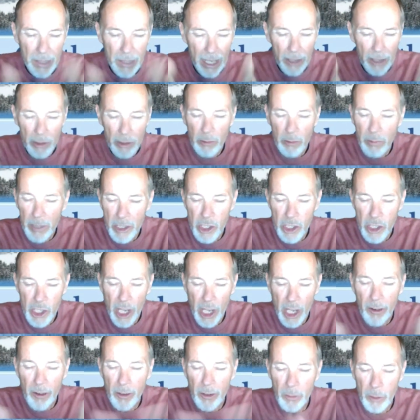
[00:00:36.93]
that you've been
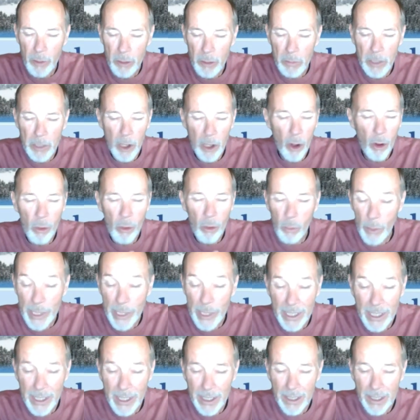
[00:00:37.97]
sharing with me all
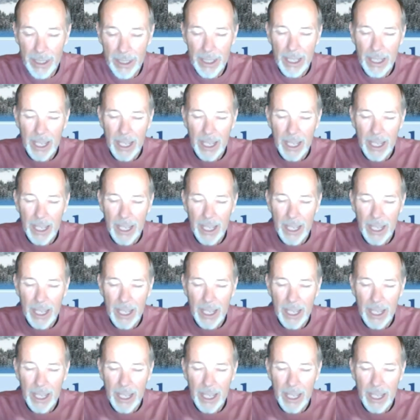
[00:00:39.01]
week.